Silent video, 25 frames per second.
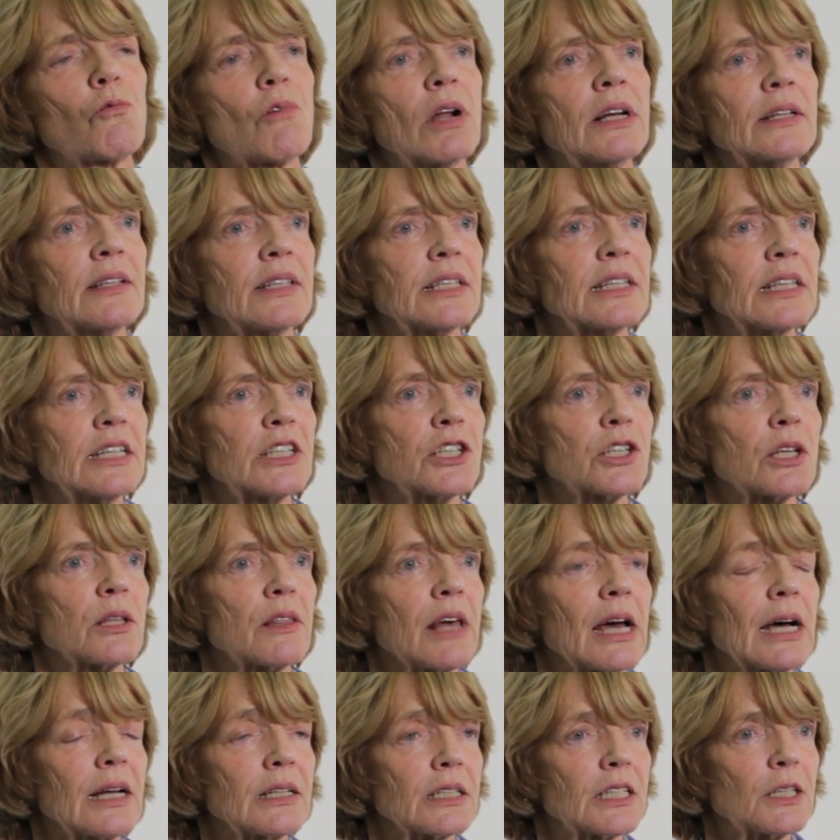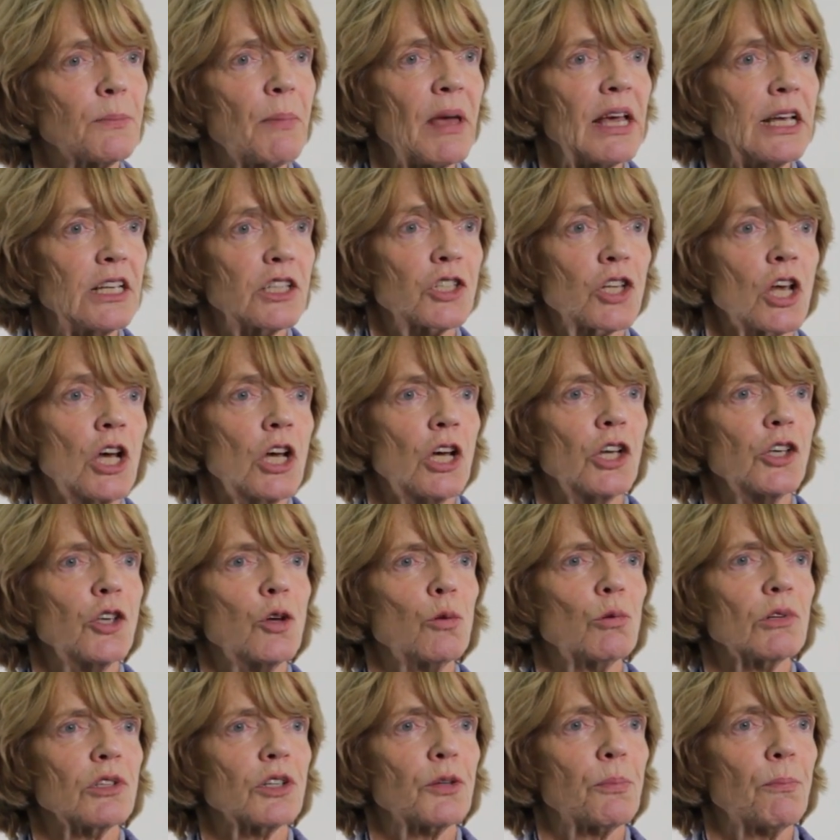runs into that space,
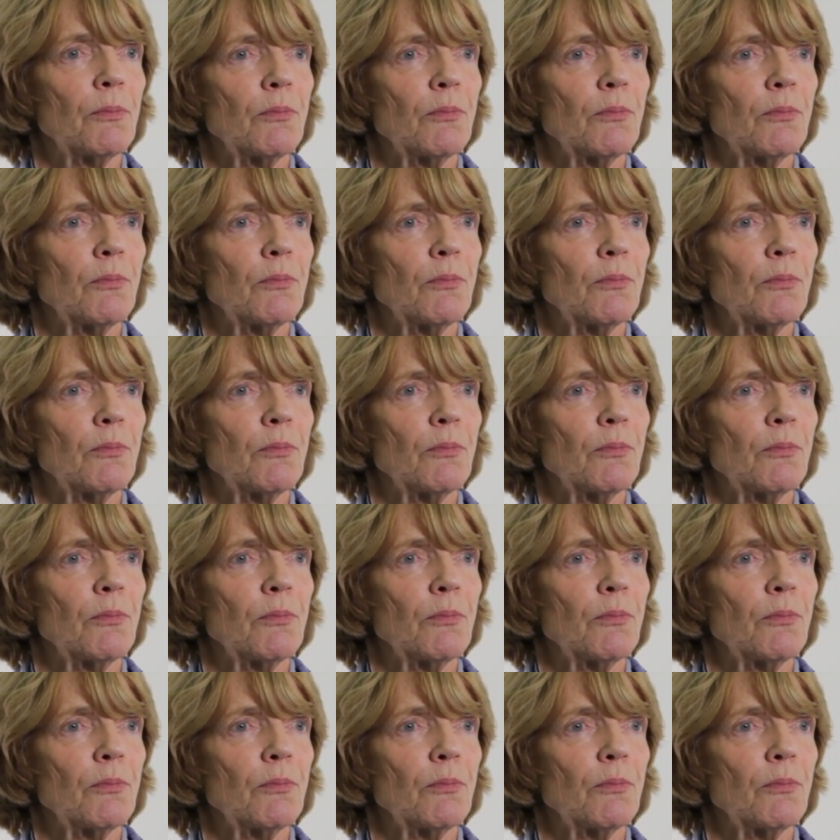you will